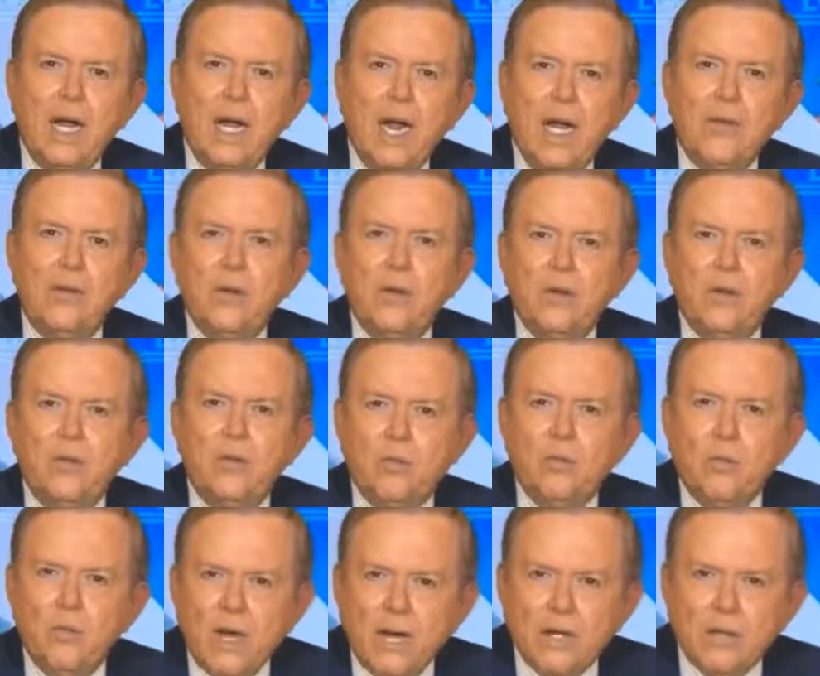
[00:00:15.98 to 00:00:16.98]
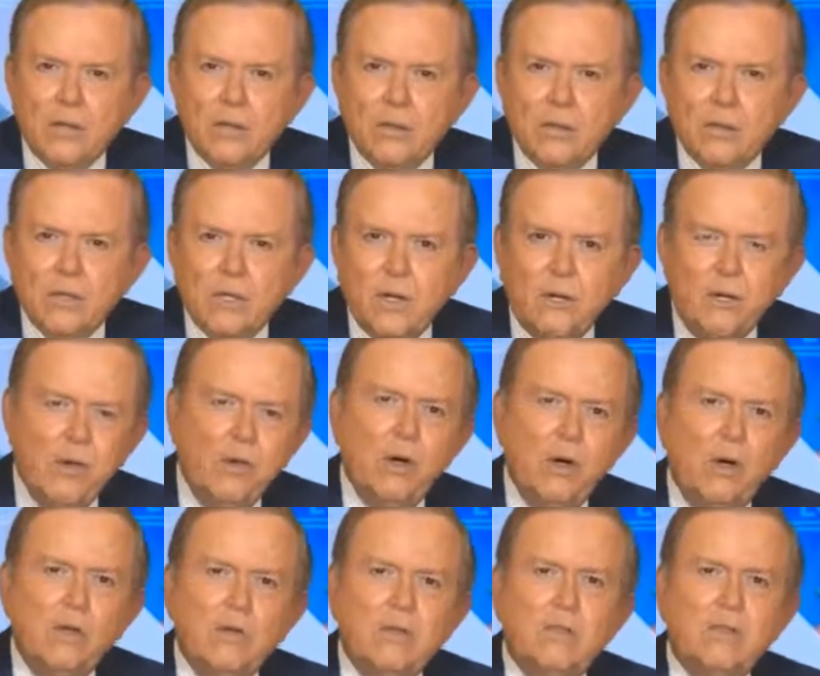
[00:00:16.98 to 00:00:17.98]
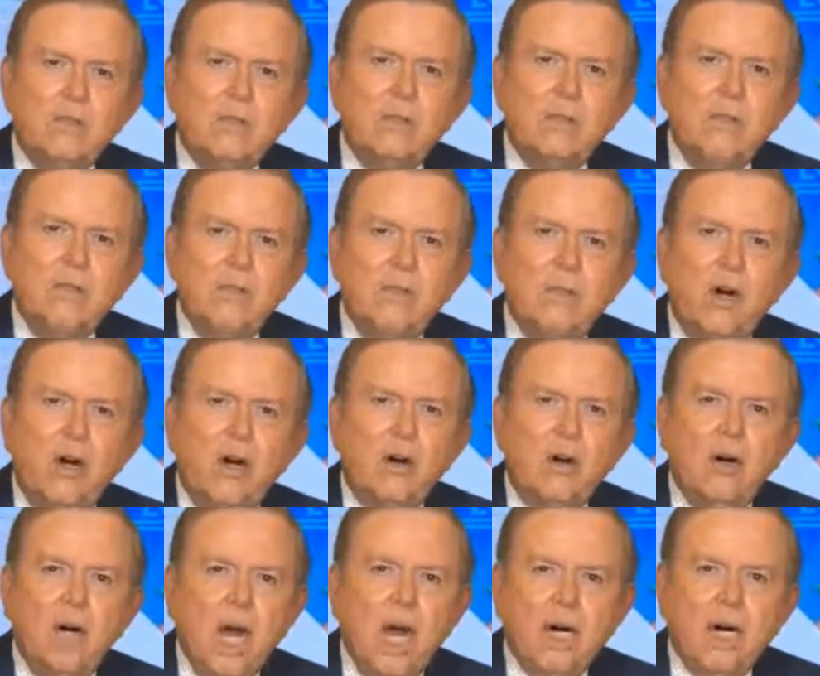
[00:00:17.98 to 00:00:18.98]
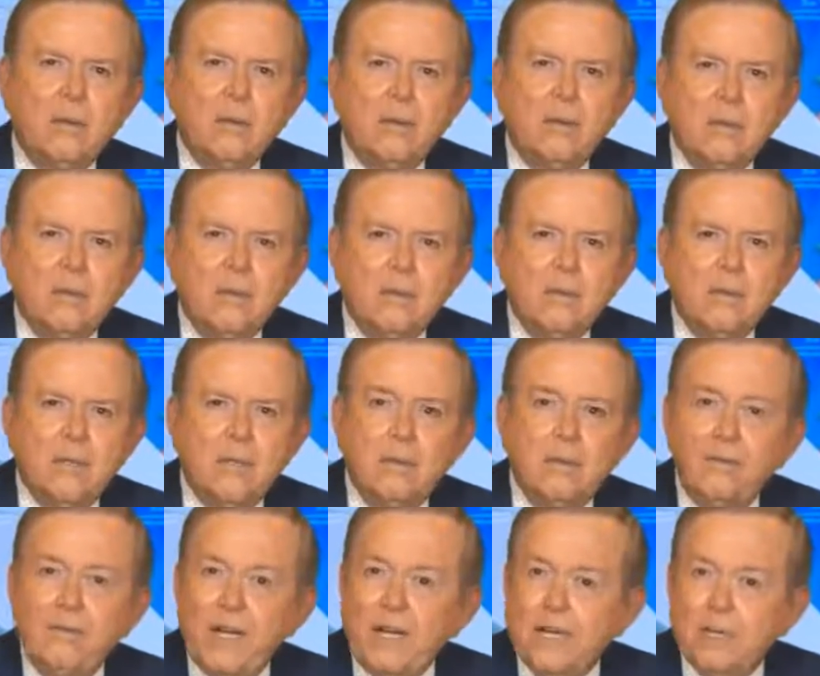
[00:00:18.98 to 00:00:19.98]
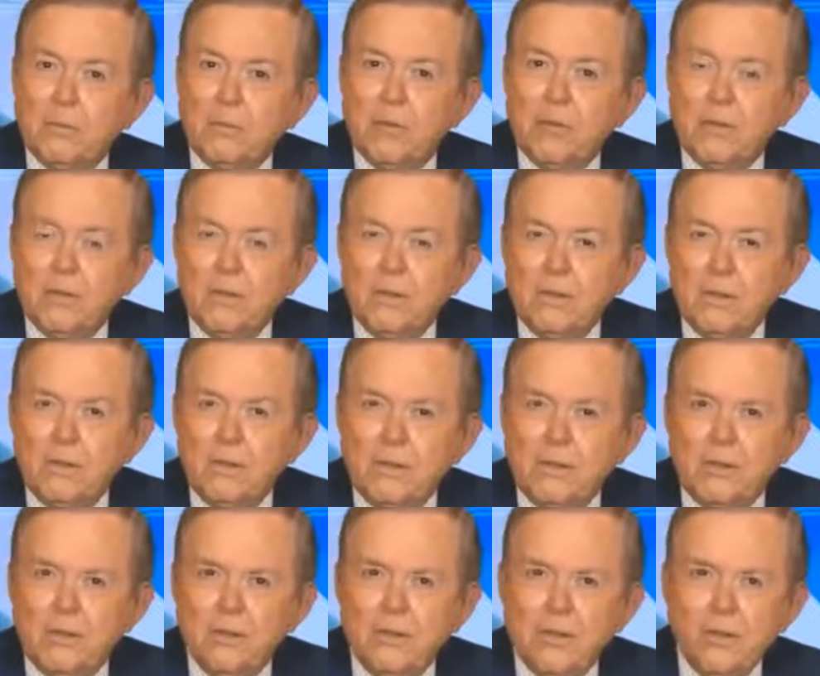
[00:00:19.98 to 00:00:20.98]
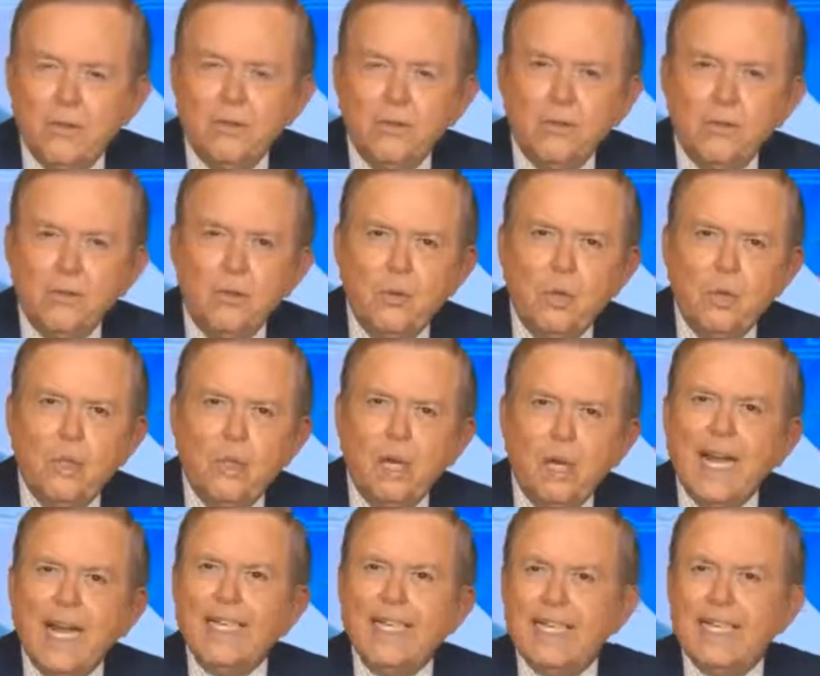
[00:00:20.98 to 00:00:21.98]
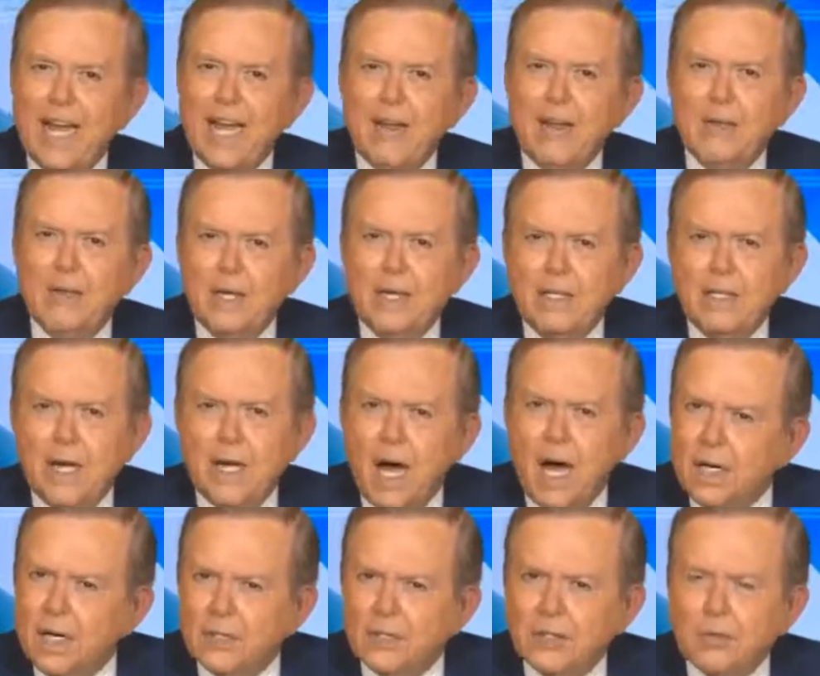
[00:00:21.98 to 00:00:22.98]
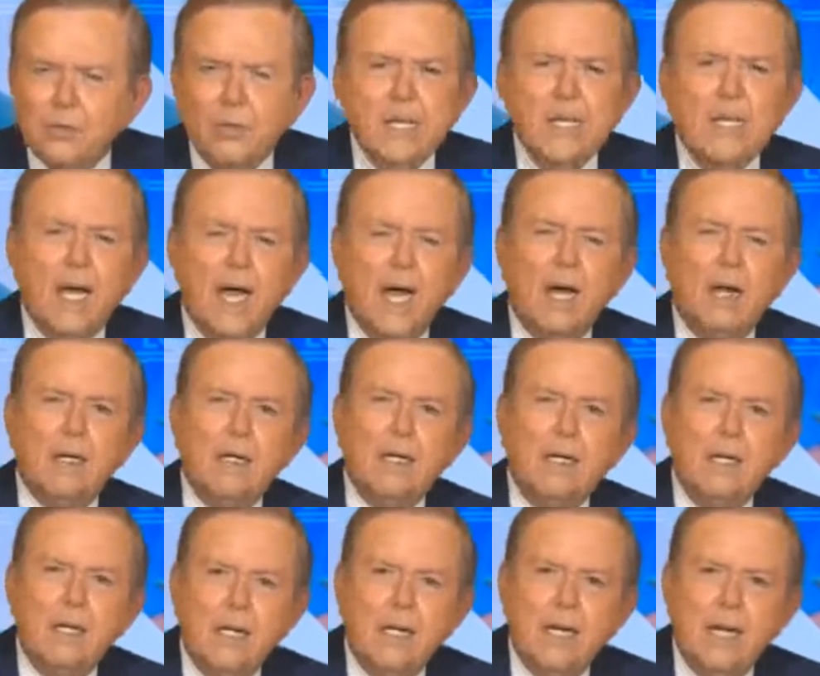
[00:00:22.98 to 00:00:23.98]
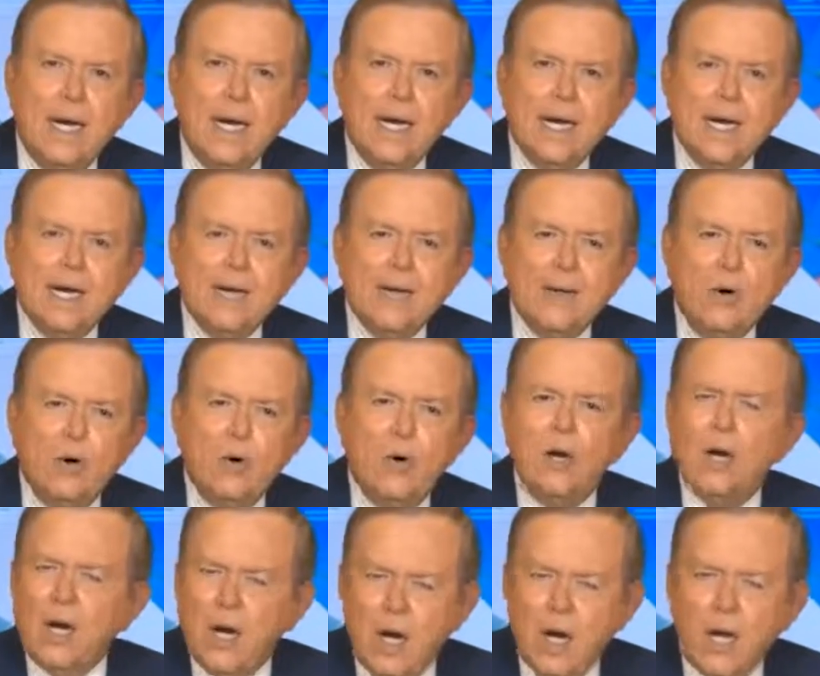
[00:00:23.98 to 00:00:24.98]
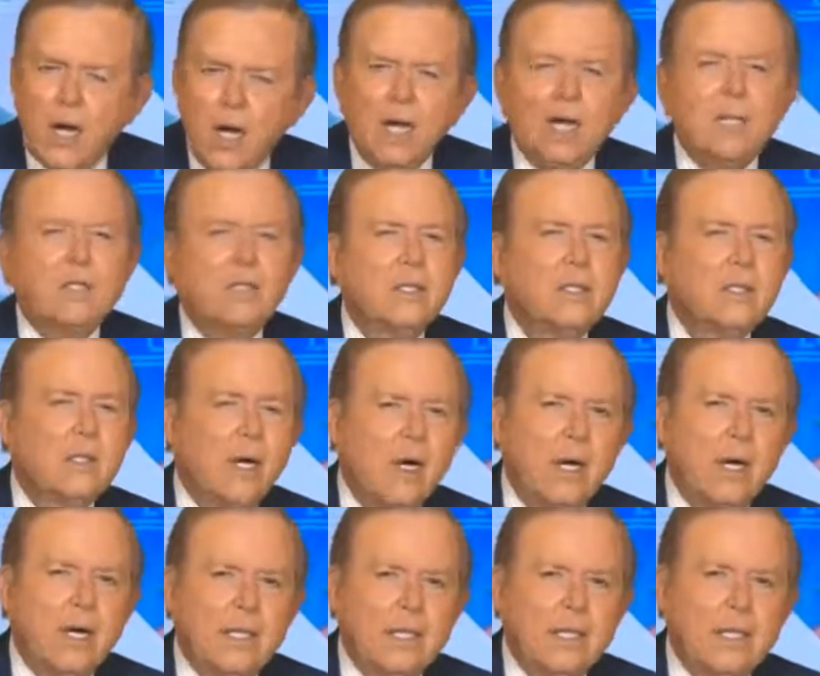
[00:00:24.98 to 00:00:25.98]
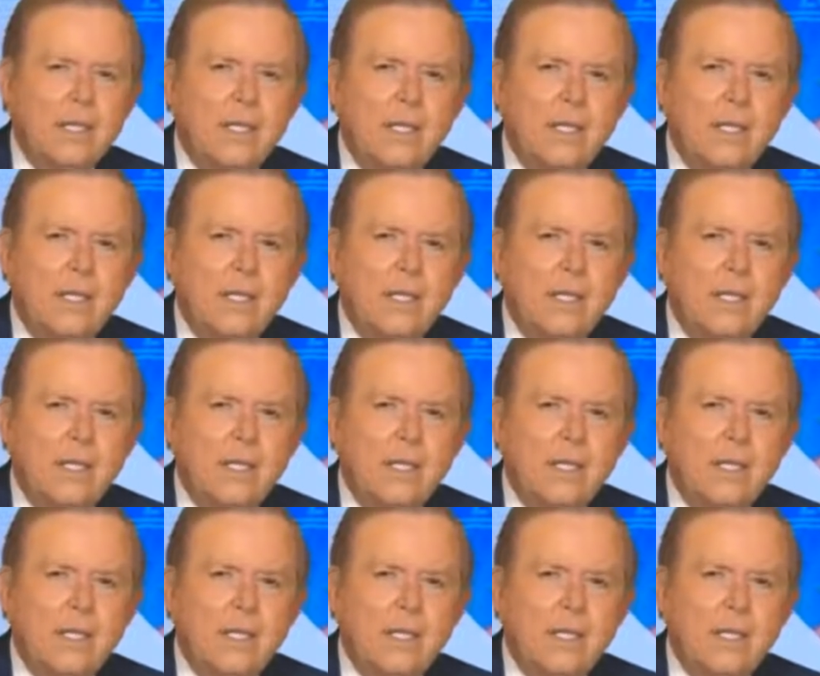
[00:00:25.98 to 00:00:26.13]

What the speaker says: And those records of the votes are not available to those who would like to have an honest recount or an honest audit.